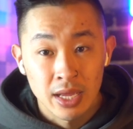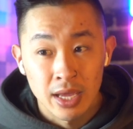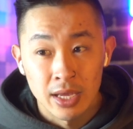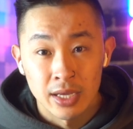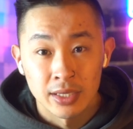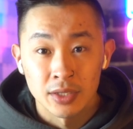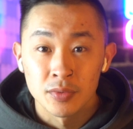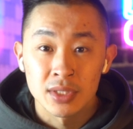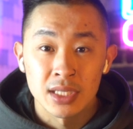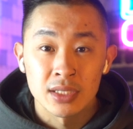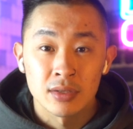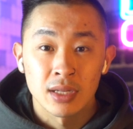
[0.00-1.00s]
And it
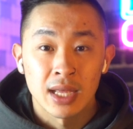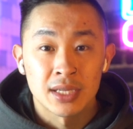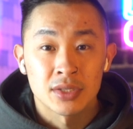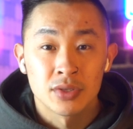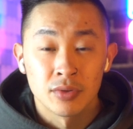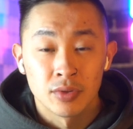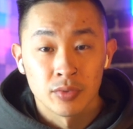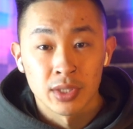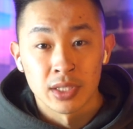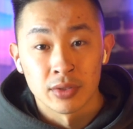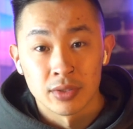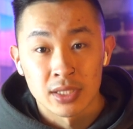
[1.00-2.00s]
wasn't until the last 2 or 3
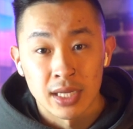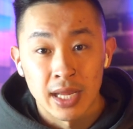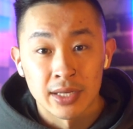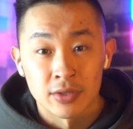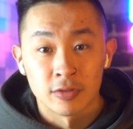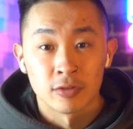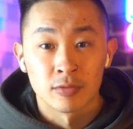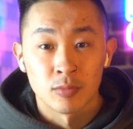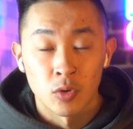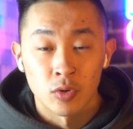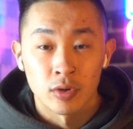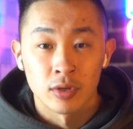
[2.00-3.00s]
years that I dove
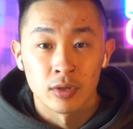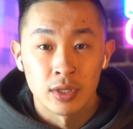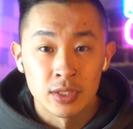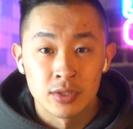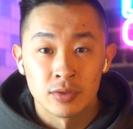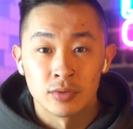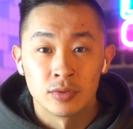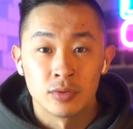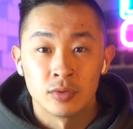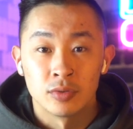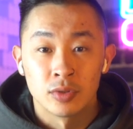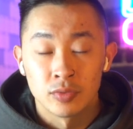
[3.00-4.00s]
more
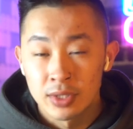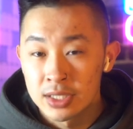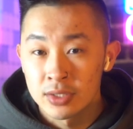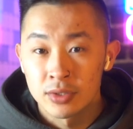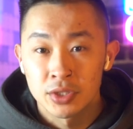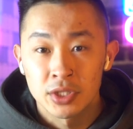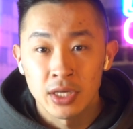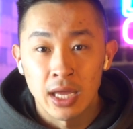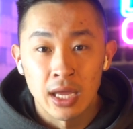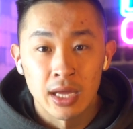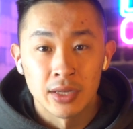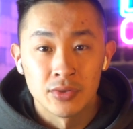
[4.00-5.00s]
into the research
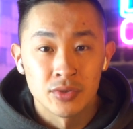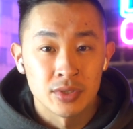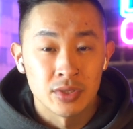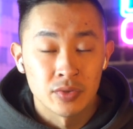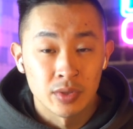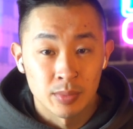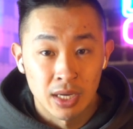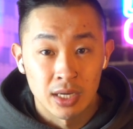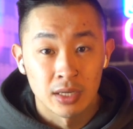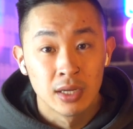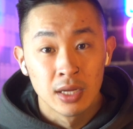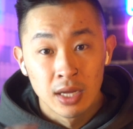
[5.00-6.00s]
and just doing
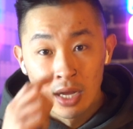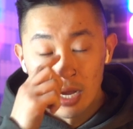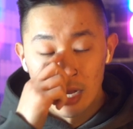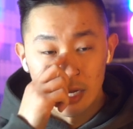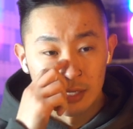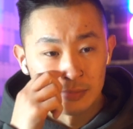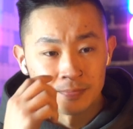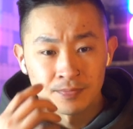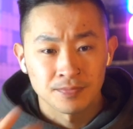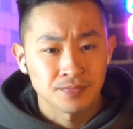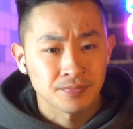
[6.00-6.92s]
my, um,